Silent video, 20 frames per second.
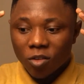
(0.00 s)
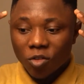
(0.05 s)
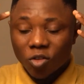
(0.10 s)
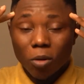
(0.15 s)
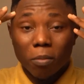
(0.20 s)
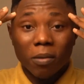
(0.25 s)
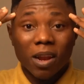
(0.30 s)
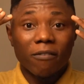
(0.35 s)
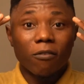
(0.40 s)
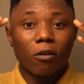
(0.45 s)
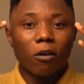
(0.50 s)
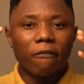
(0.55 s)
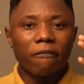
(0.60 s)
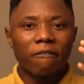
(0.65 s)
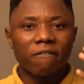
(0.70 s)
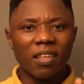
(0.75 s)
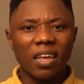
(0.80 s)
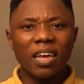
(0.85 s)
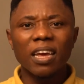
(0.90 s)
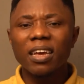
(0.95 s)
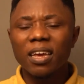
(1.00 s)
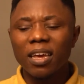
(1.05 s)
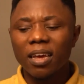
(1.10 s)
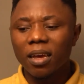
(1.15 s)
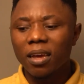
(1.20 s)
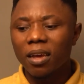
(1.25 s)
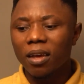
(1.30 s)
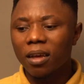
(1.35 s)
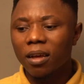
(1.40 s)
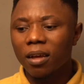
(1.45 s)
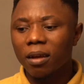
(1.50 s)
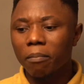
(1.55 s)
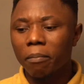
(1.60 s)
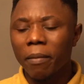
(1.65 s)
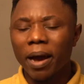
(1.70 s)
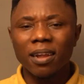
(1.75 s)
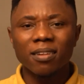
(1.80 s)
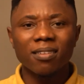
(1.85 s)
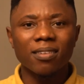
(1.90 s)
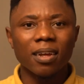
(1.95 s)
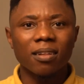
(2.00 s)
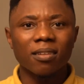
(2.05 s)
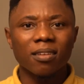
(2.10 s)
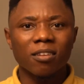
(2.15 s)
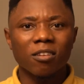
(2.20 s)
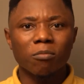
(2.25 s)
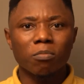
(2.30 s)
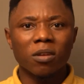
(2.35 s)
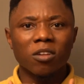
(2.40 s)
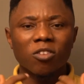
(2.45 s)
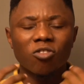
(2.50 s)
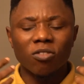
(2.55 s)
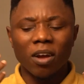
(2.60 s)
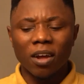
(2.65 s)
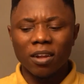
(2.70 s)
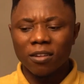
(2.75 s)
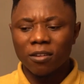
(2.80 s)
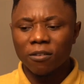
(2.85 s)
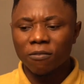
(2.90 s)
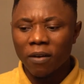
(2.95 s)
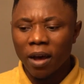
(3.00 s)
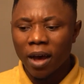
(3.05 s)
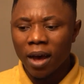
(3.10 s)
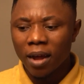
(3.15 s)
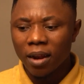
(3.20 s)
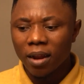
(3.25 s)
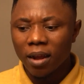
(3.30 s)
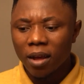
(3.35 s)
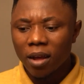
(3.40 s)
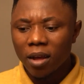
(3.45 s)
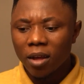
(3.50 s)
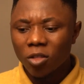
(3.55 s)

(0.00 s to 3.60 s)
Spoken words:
some level of thinking, mindset is being transferred,